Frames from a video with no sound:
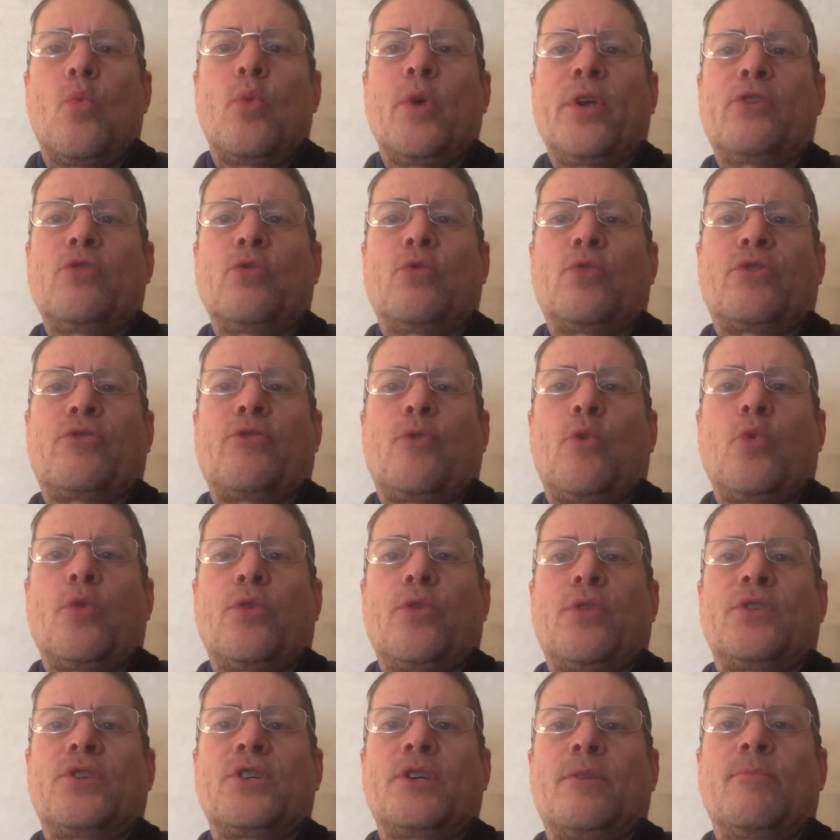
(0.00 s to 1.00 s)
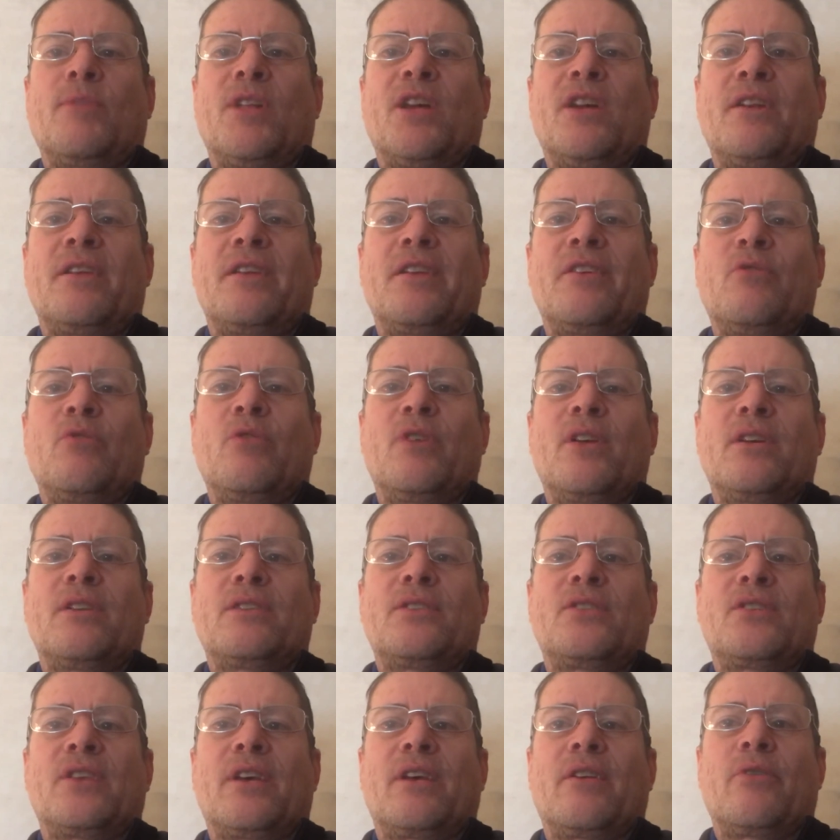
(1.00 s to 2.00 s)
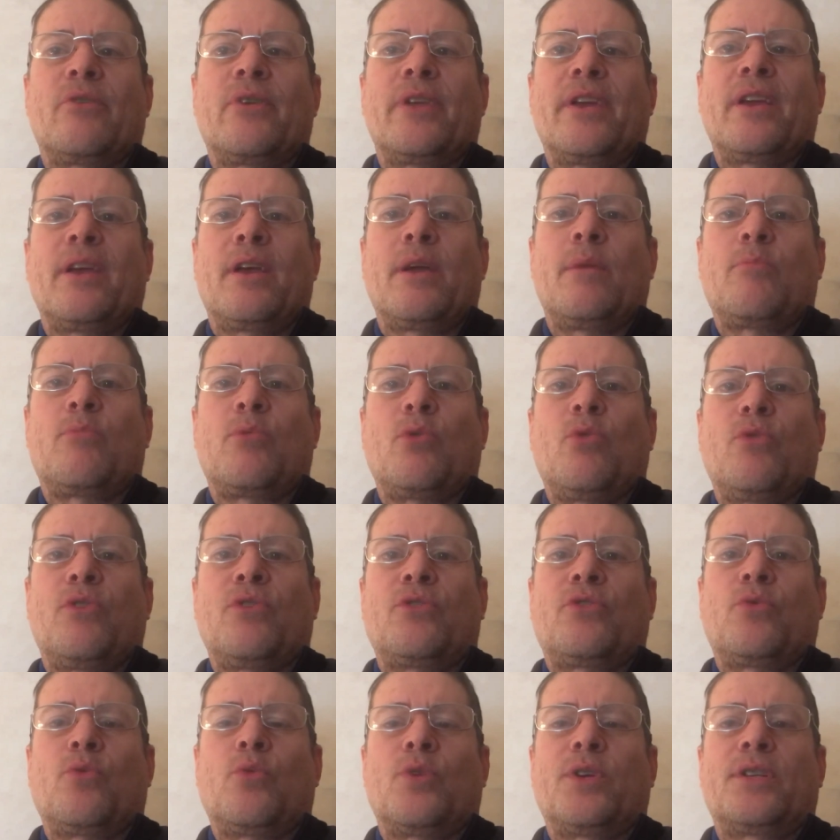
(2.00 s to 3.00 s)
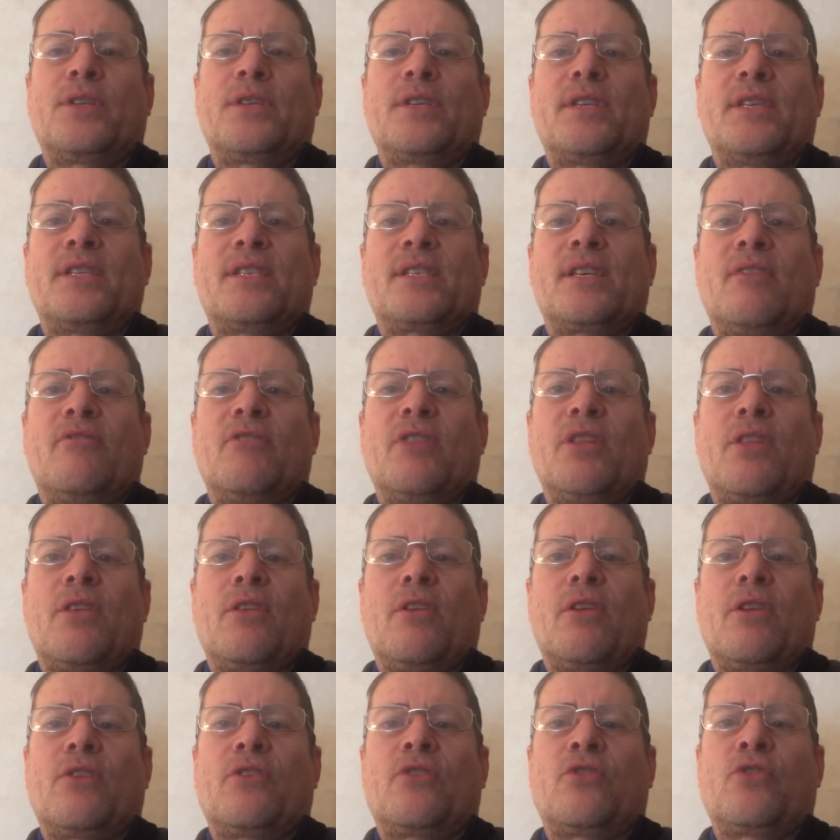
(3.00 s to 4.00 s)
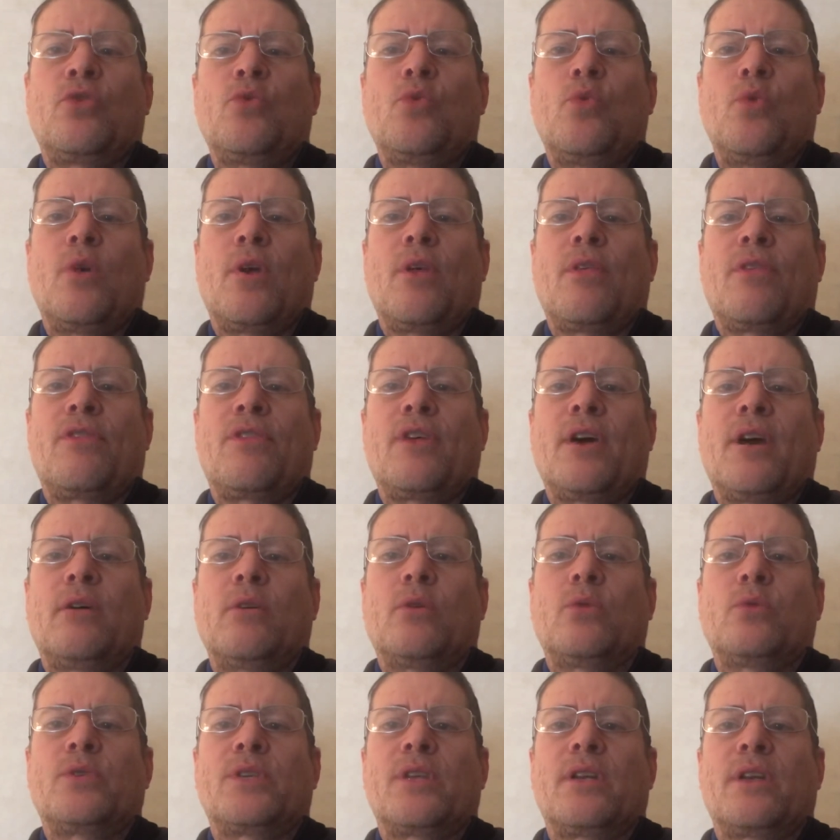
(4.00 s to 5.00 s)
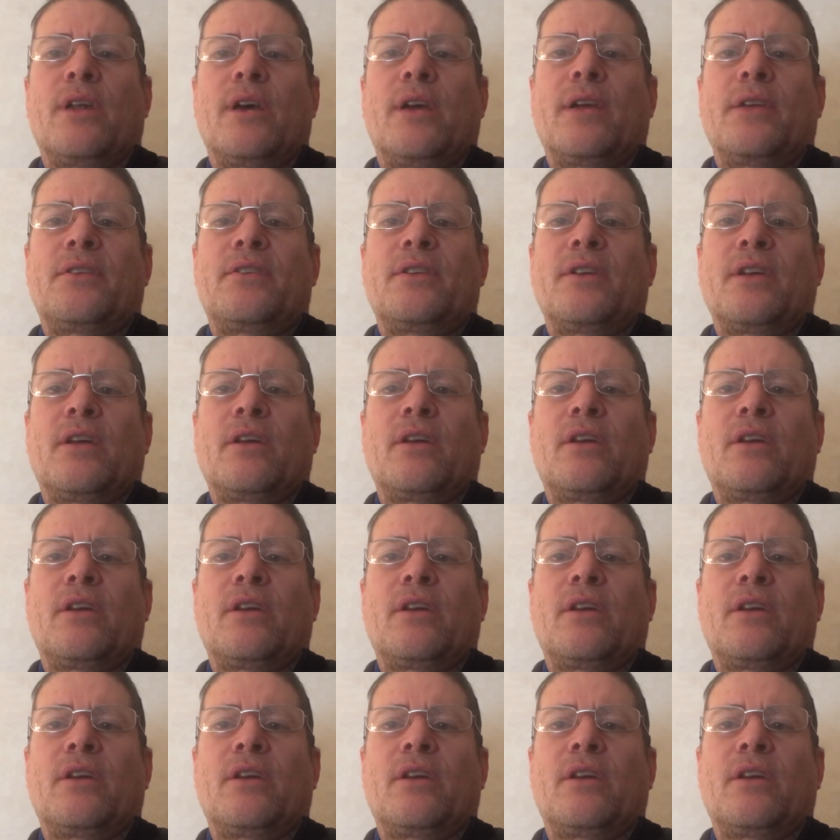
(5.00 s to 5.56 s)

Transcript: Rick George for the Gemline here on Saturday, April the 27th, 2019.